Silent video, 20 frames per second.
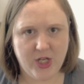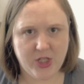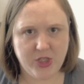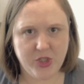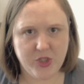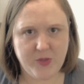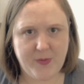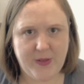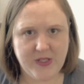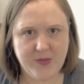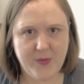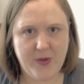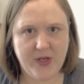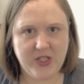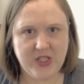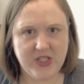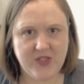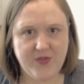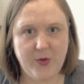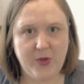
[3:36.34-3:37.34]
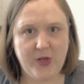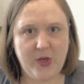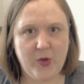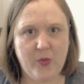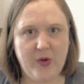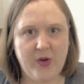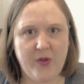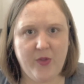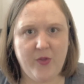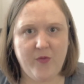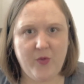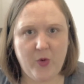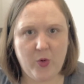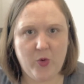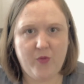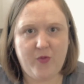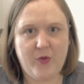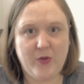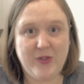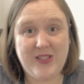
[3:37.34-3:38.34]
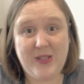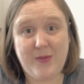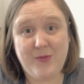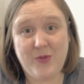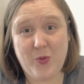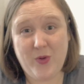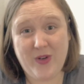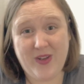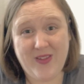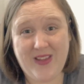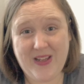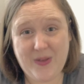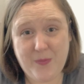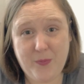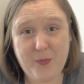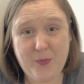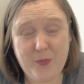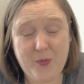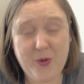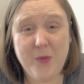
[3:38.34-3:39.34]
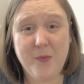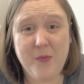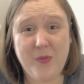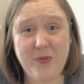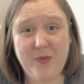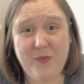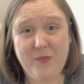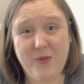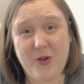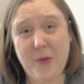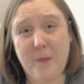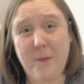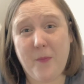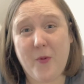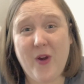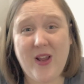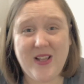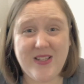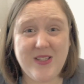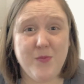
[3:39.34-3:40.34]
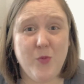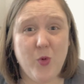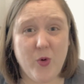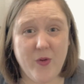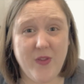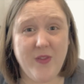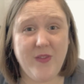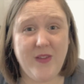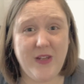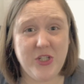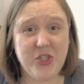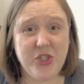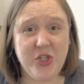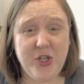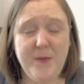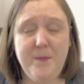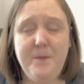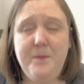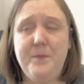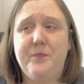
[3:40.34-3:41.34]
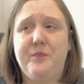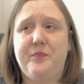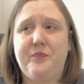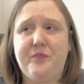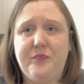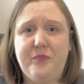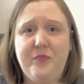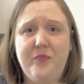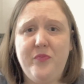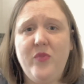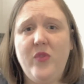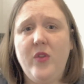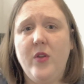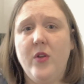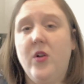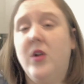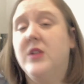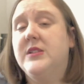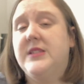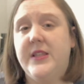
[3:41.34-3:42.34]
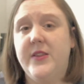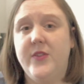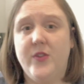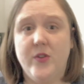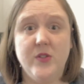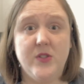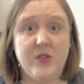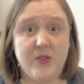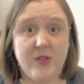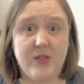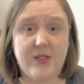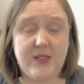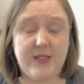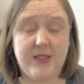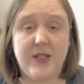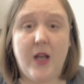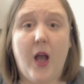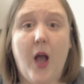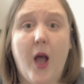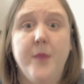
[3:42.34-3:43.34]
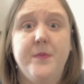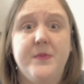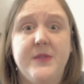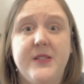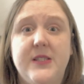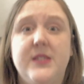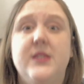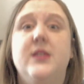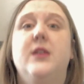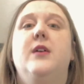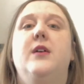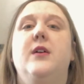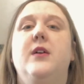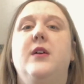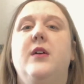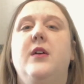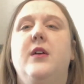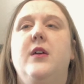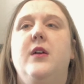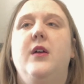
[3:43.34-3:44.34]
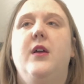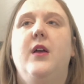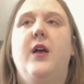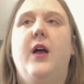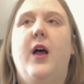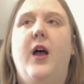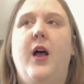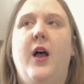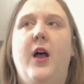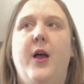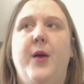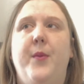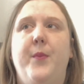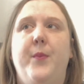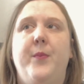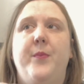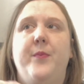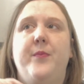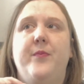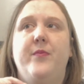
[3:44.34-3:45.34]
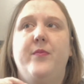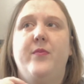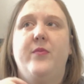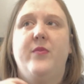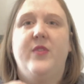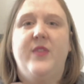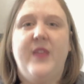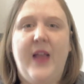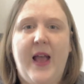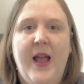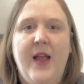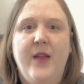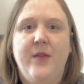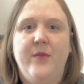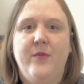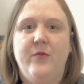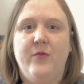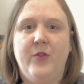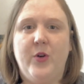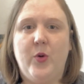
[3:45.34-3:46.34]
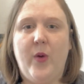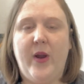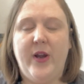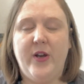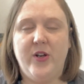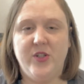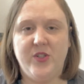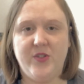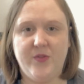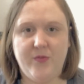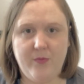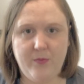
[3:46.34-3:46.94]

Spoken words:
spasmodic dysphonia, where the vocal folds seem to want to compress more than they should, causing those stops. That requires